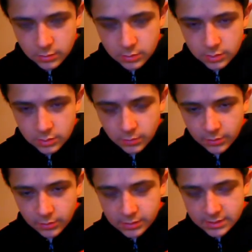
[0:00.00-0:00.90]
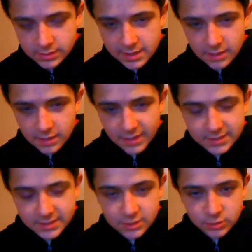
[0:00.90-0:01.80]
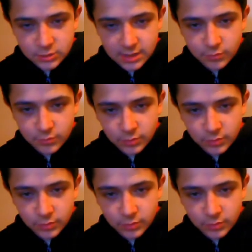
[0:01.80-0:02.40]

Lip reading: That way you can see how many accessories he comes with.